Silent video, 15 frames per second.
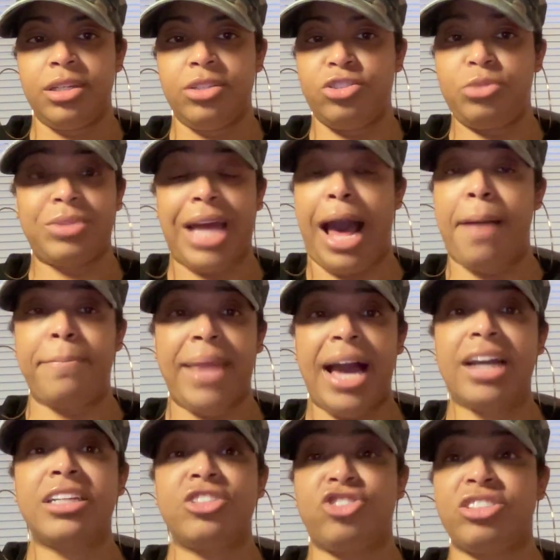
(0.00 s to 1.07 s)
She was like, I'm
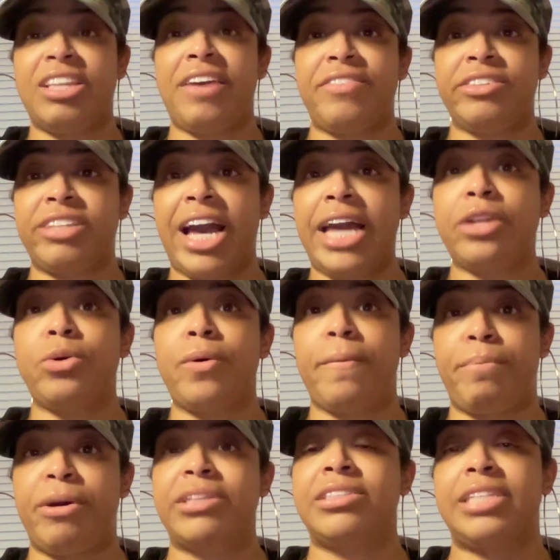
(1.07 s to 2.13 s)
not going to just have the title
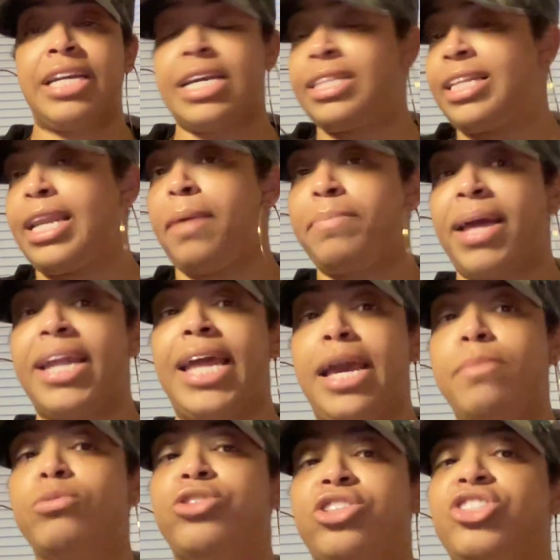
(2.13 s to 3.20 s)
of president and then I'm not
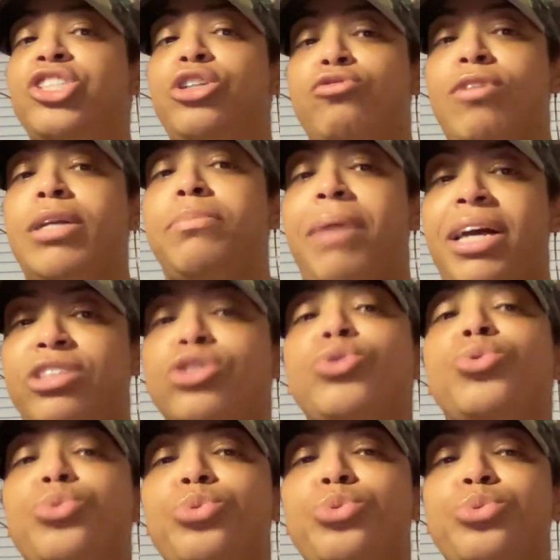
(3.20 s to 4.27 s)
able to still run my
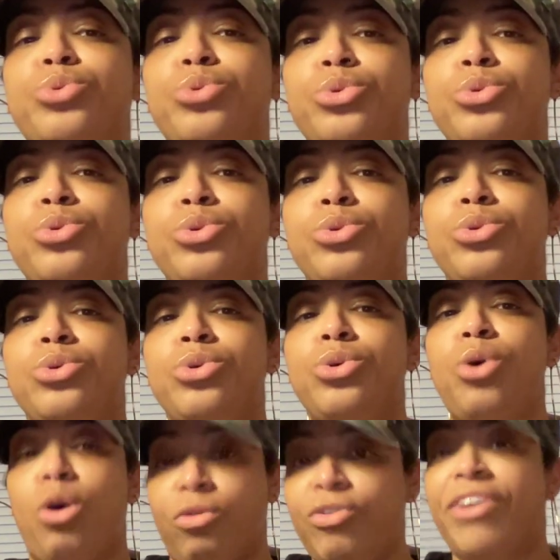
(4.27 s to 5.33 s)
school
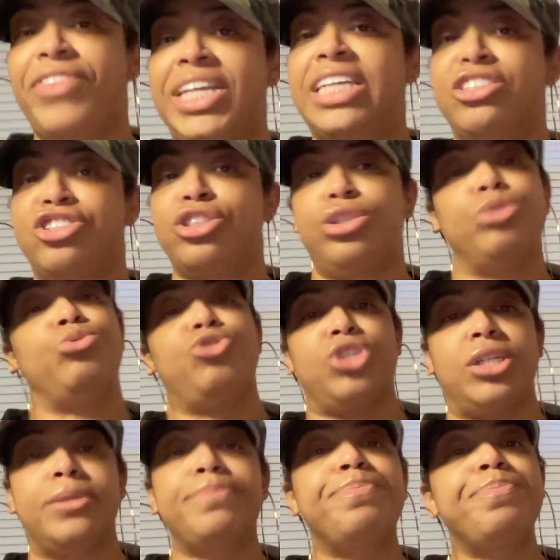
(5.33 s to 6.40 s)
or run the institution.